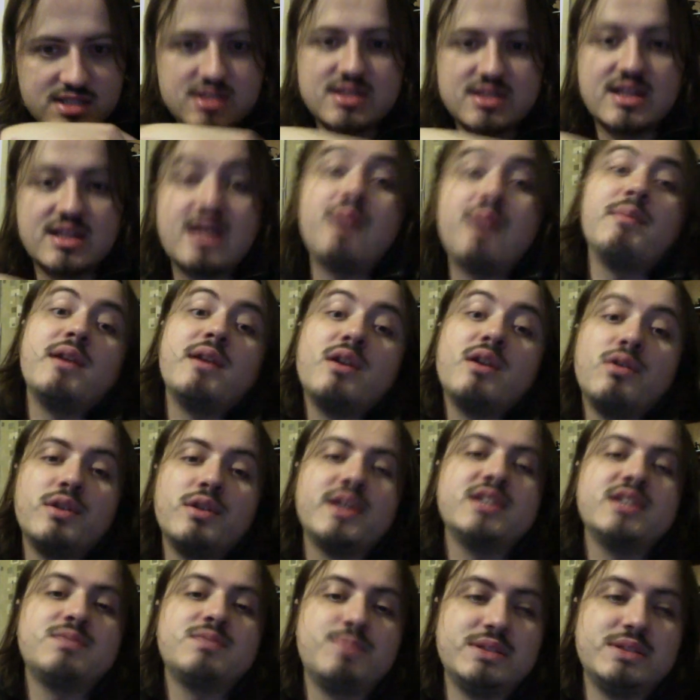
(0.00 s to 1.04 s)
to come in on
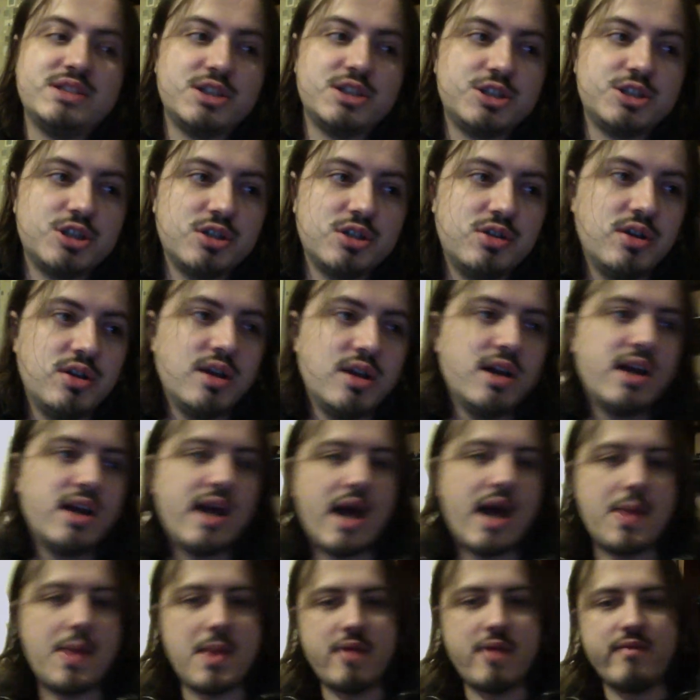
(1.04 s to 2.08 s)
his position,
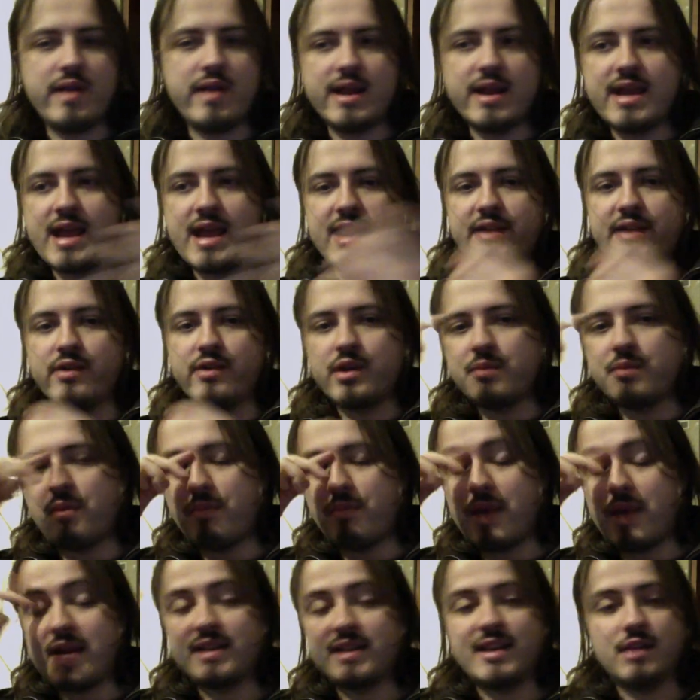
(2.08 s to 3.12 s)
and they're really getting on him, and
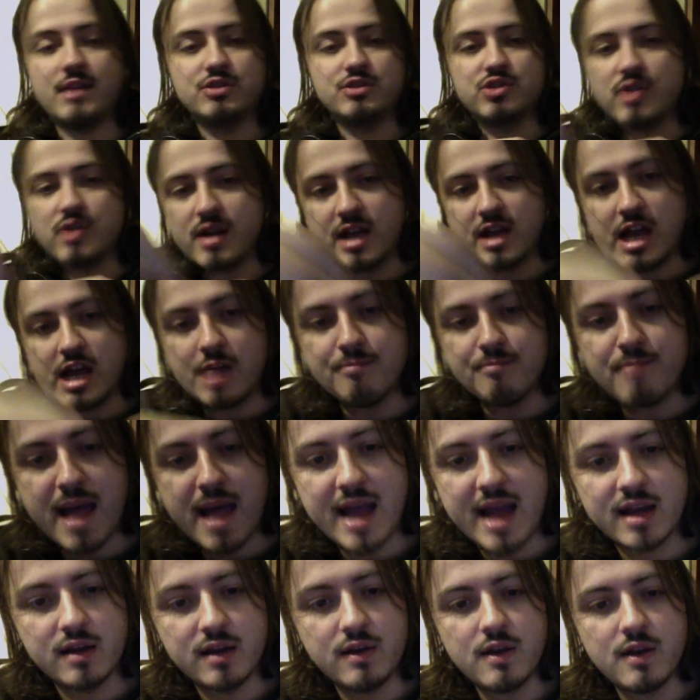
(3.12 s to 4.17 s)
Blacktail's trying to come
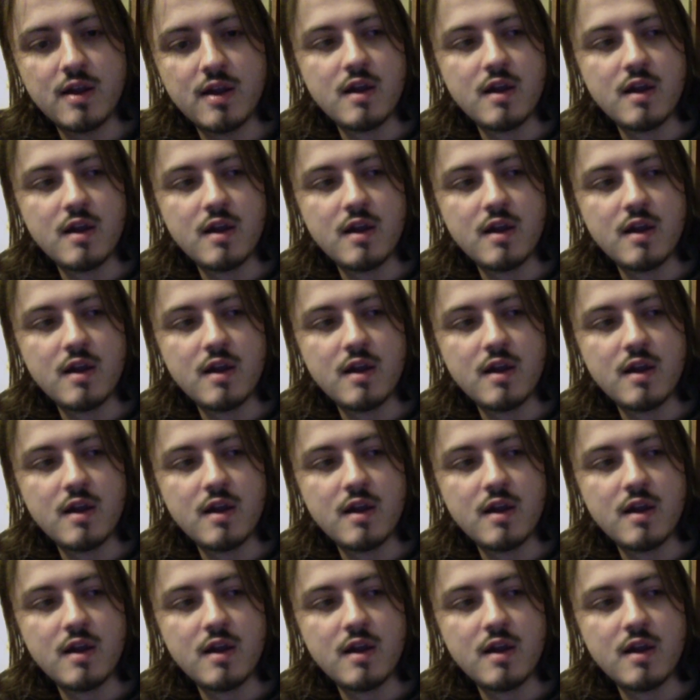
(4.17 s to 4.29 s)
back and